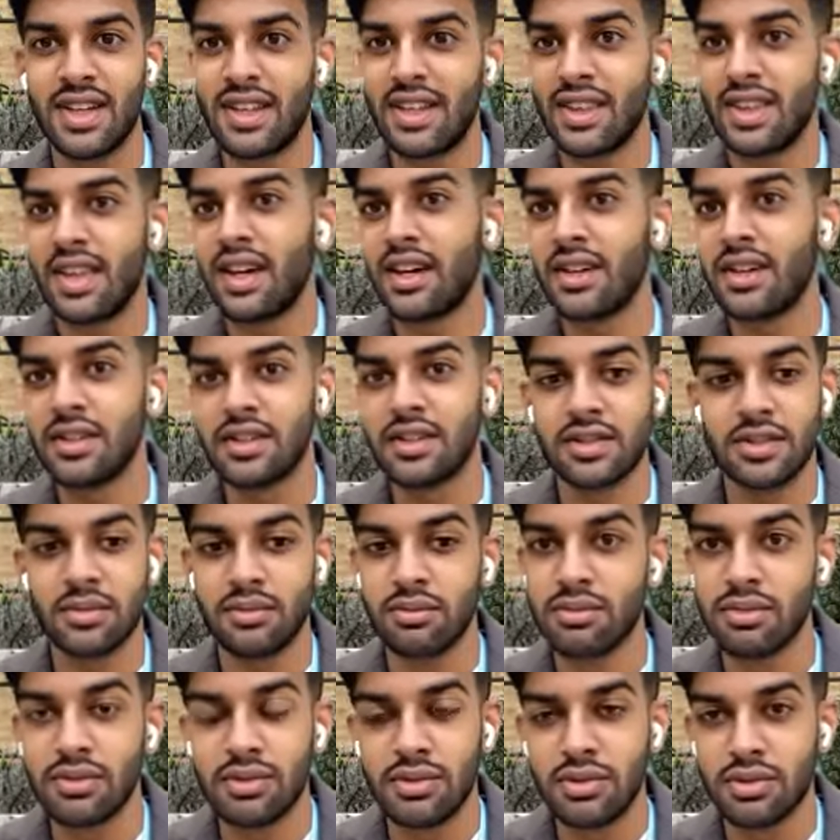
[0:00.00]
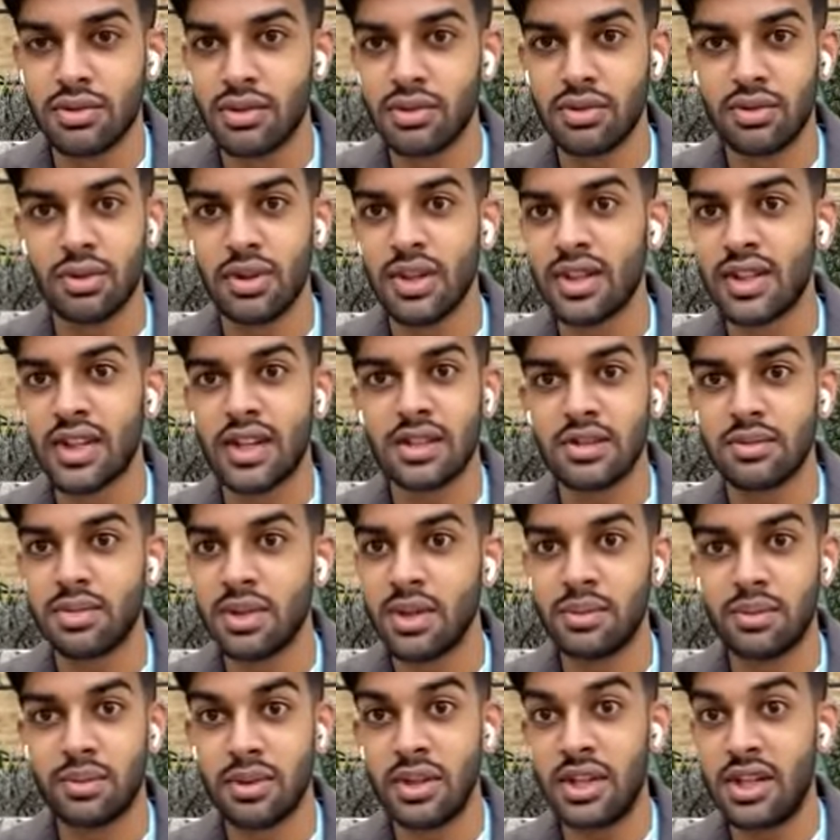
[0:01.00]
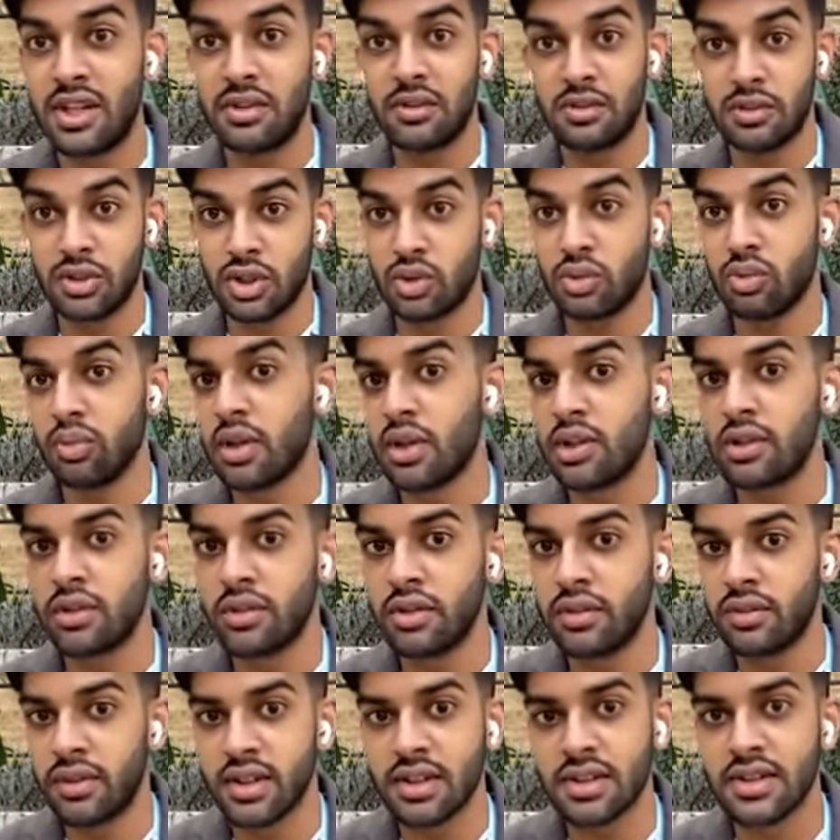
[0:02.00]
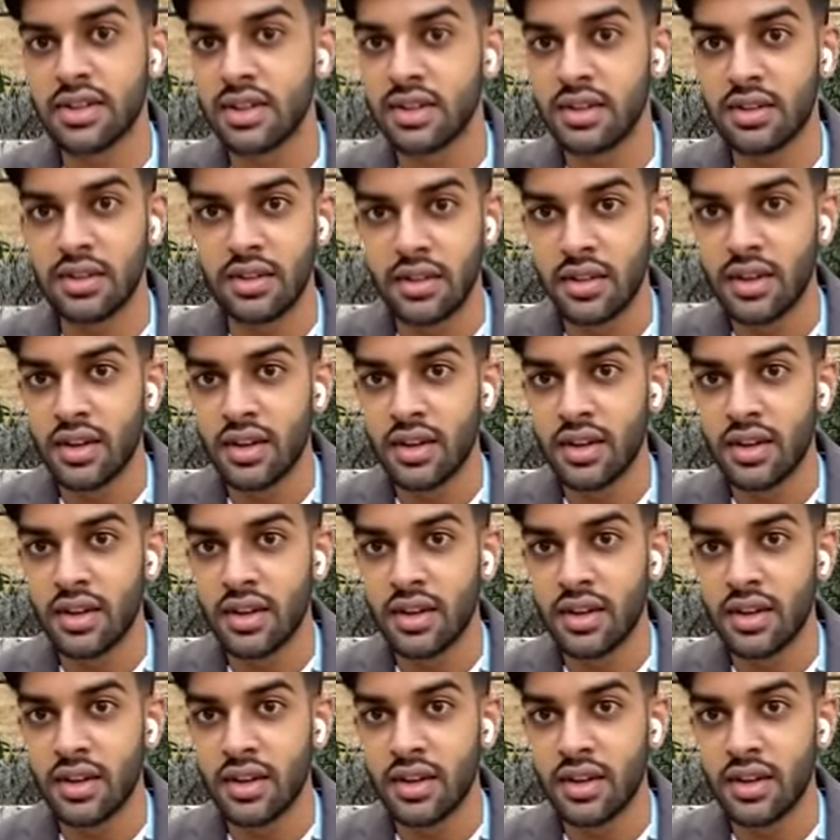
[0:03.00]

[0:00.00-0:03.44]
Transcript: 10,000 to 20,000 people in just one university.